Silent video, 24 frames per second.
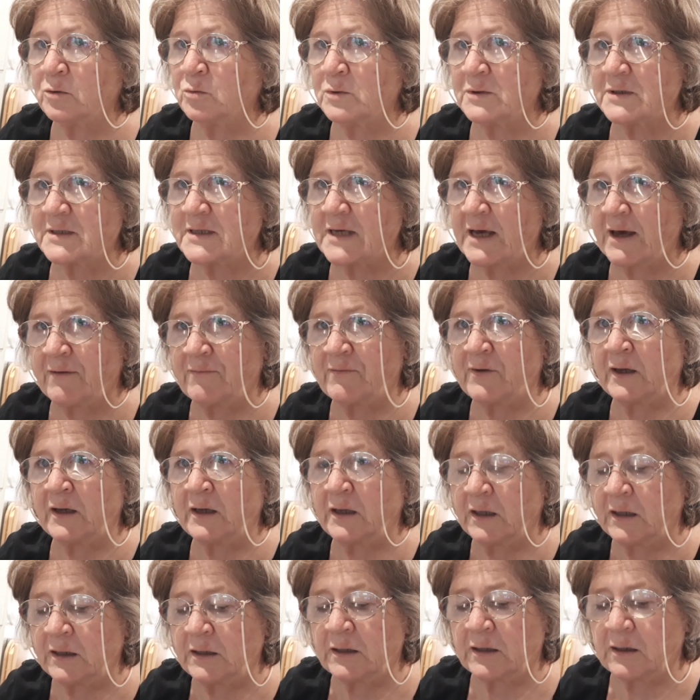was having
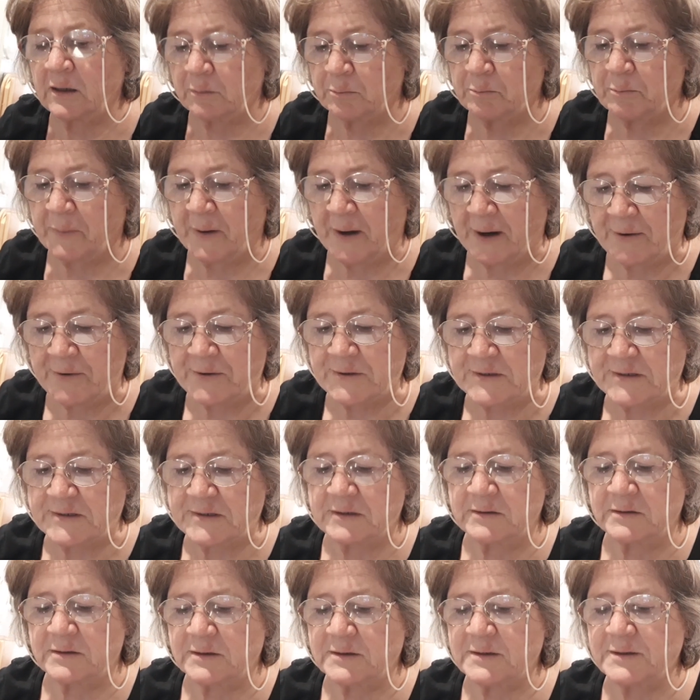in
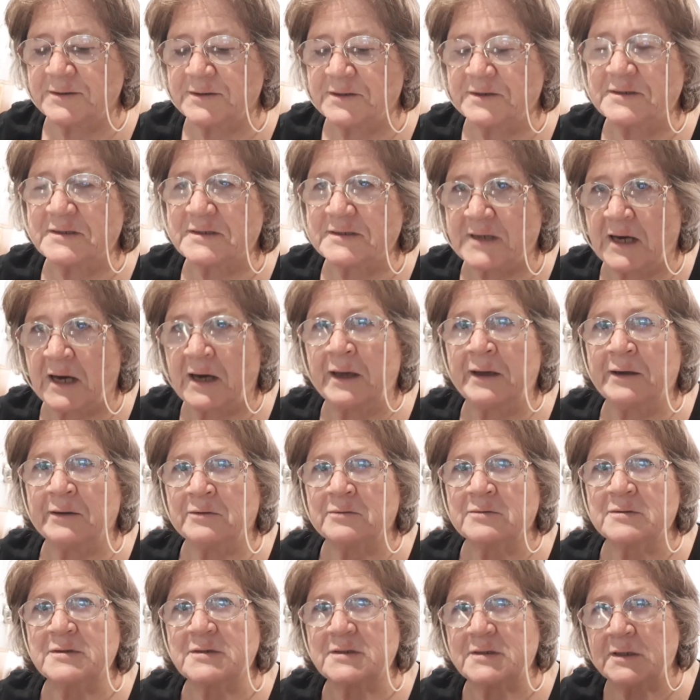comparison to the
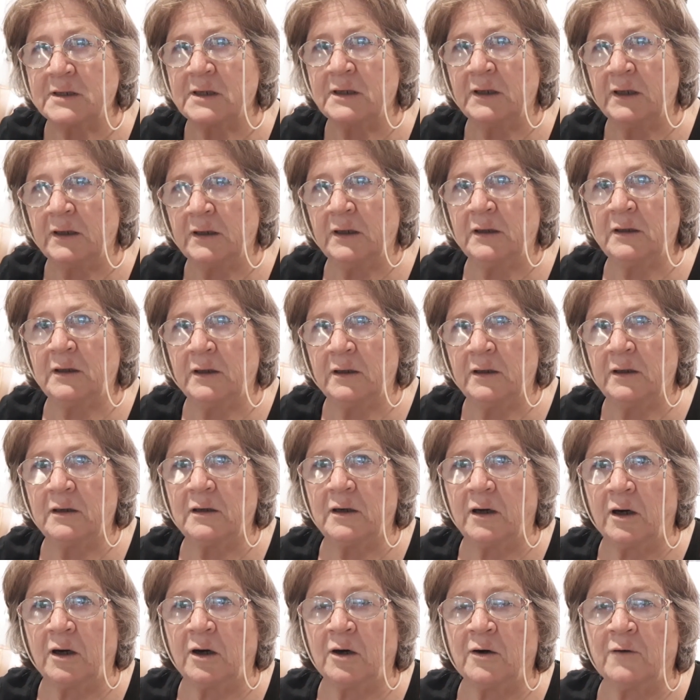sales
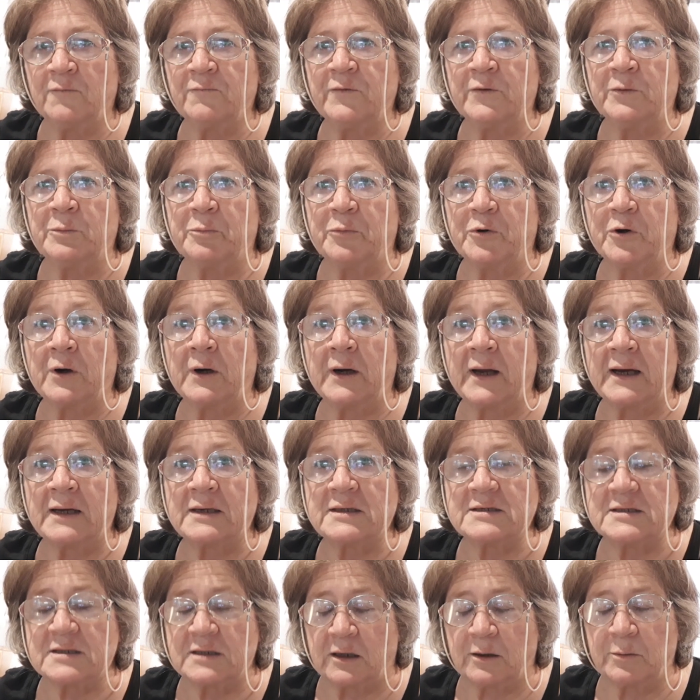of the
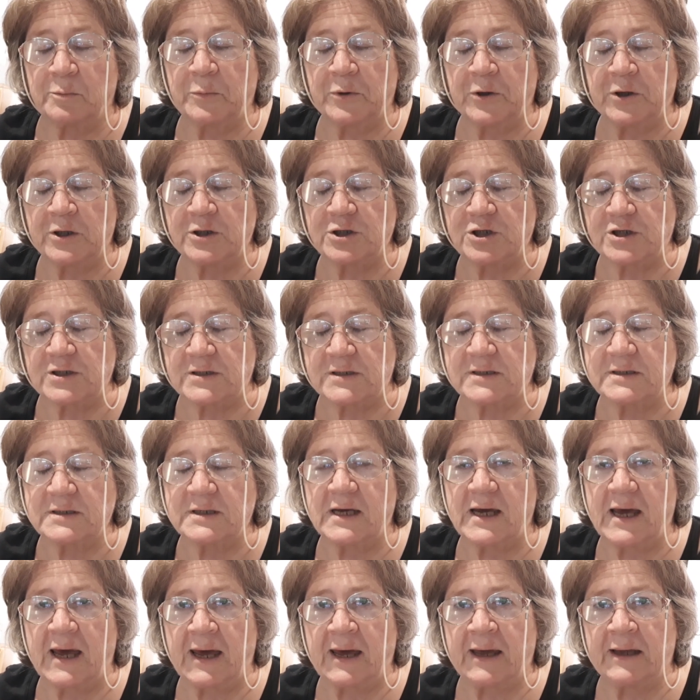products I purchased
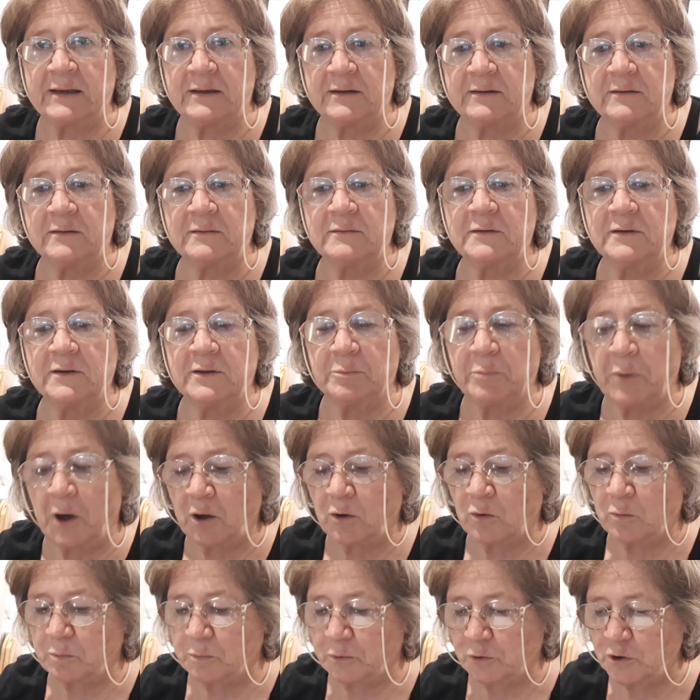at the
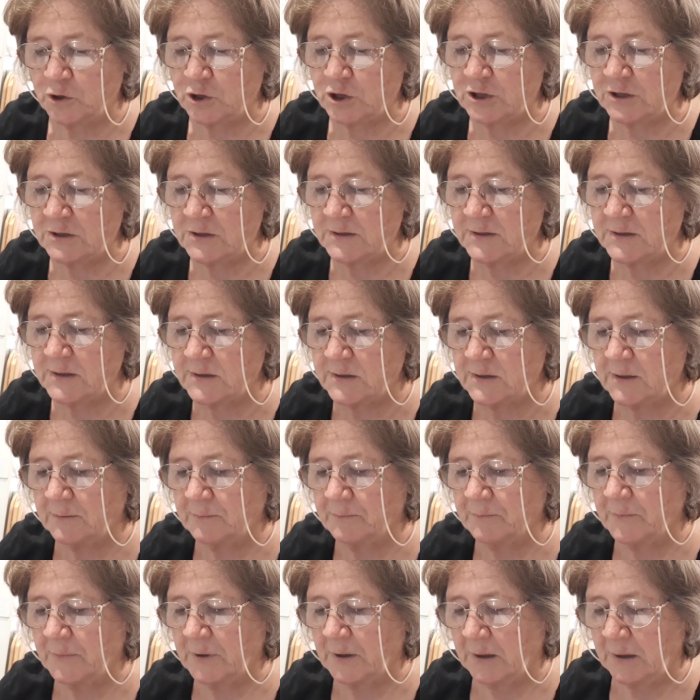bulk butchers.
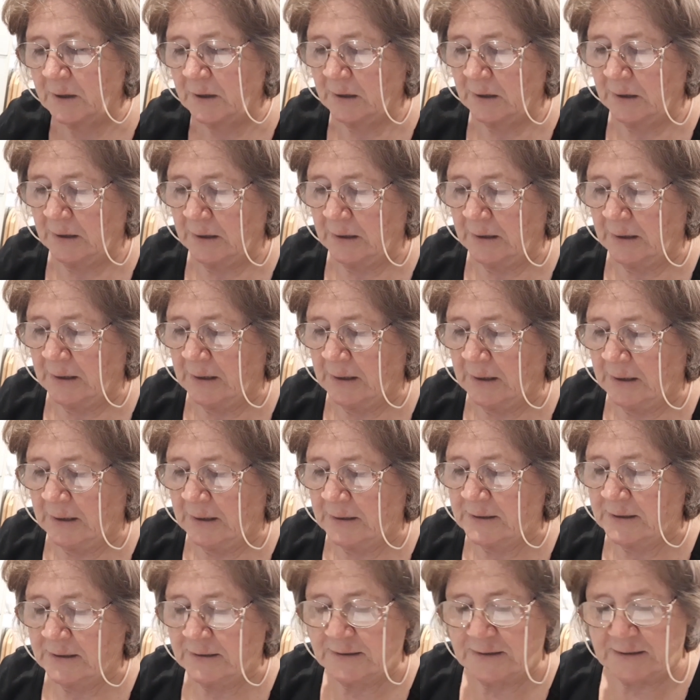
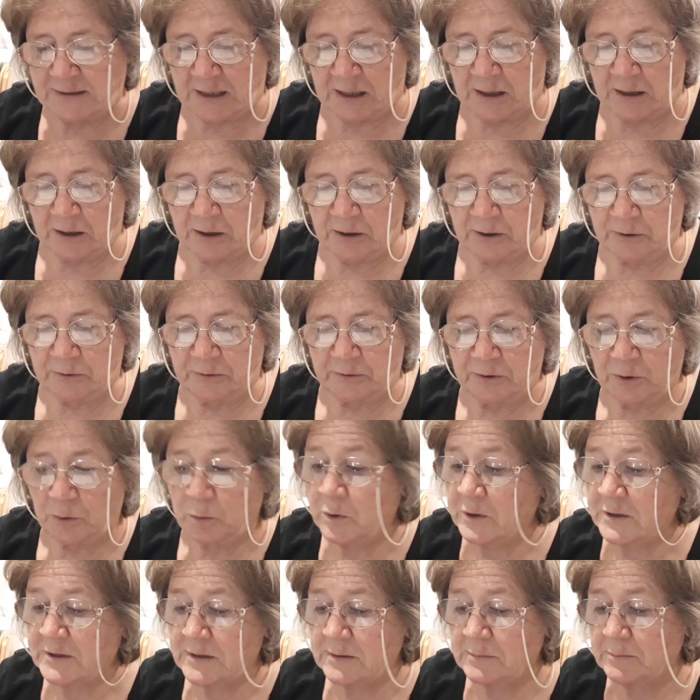So there
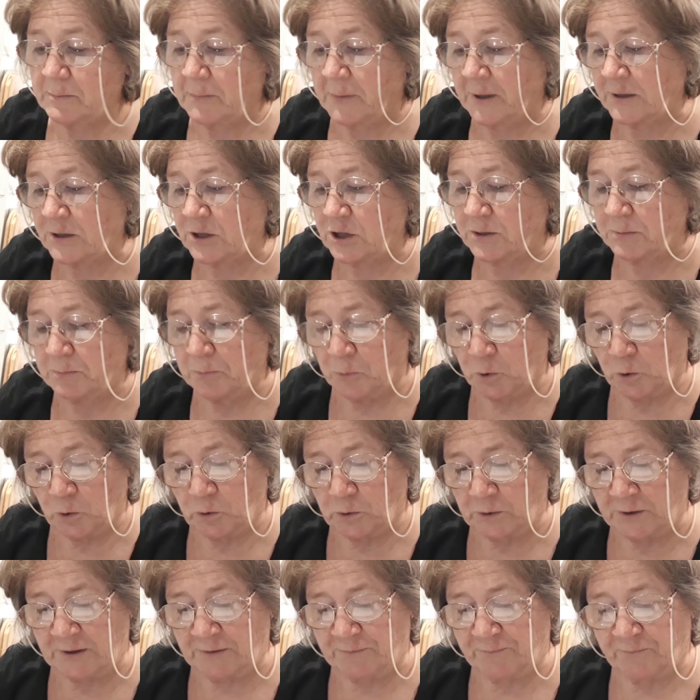wasn't much more
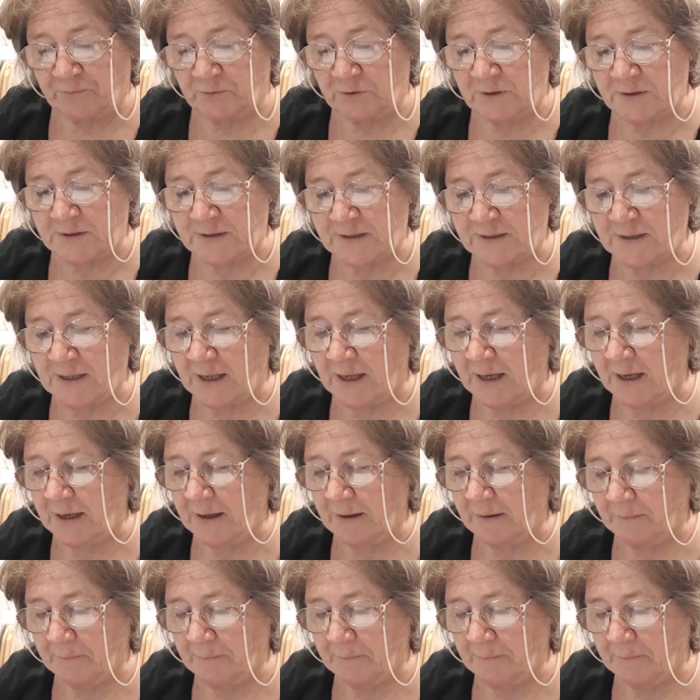difference there,